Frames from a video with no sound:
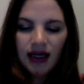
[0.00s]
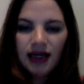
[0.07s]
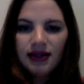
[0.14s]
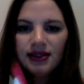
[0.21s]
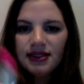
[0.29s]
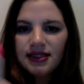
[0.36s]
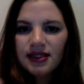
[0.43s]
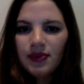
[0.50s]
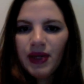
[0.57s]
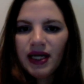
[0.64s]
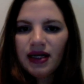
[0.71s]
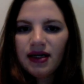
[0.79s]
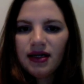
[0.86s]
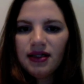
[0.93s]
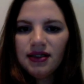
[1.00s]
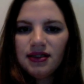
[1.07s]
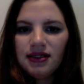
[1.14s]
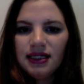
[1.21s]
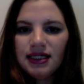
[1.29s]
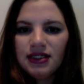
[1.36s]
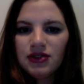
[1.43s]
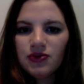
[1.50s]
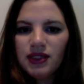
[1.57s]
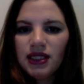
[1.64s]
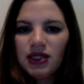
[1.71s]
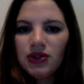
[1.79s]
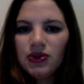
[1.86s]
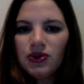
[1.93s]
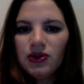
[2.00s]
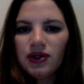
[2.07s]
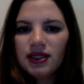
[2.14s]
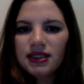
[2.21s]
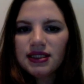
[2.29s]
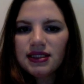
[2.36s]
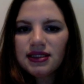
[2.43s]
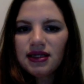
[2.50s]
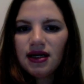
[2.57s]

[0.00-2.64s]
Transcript: And this is the pink color, and it's really cool because it's,